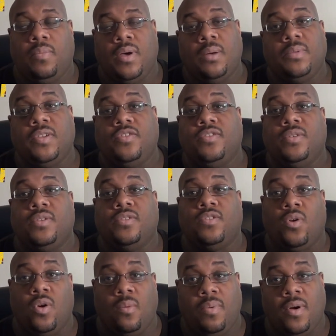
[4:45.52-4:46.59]
publishers
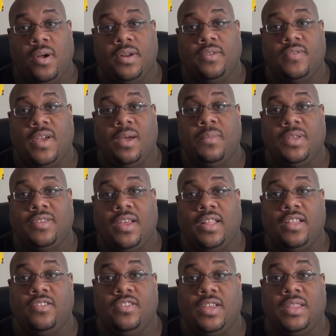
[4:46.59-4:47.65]
are part of
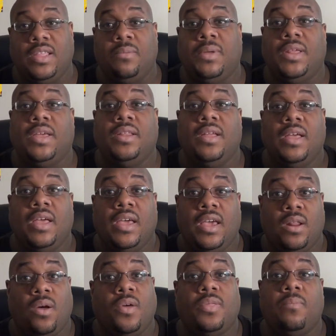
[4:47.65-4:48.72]
Comixology Unlimited,
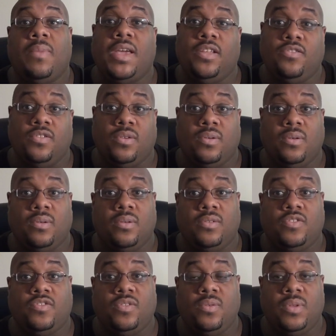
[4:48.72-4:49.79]
and all the major
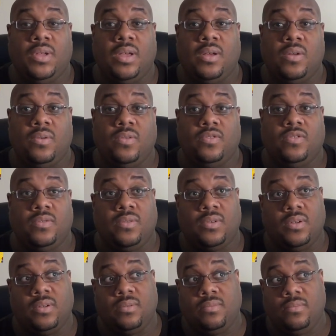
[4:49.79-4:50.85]
studios
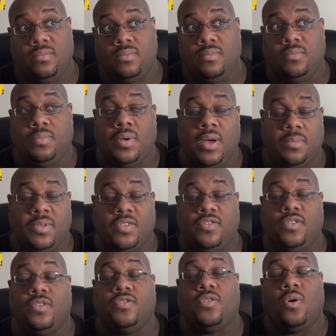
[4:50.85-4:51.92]
or
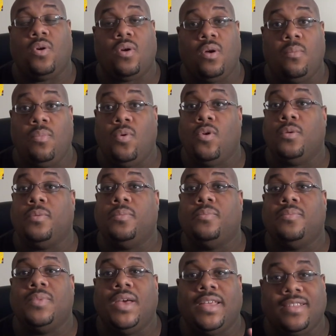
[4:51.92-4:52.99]
publishers are on board
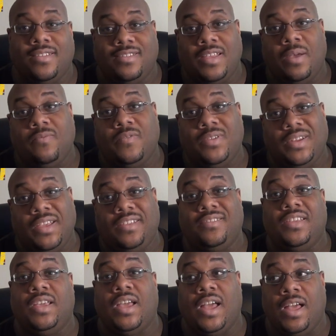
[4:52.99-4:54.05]
except for D
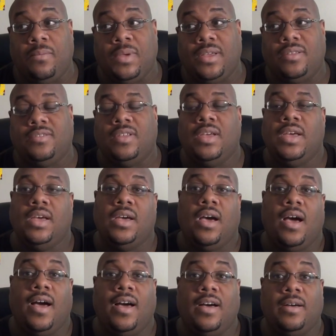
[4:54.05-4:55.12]
C Comics.
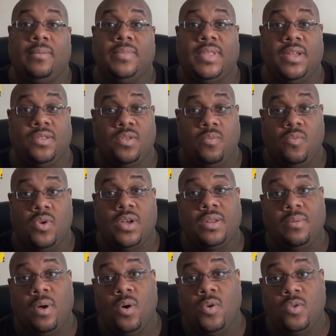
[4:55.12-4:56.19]
Um, they're the
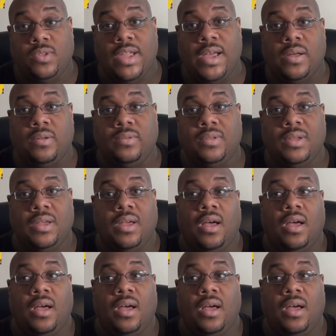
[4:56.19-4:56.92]
one holdout,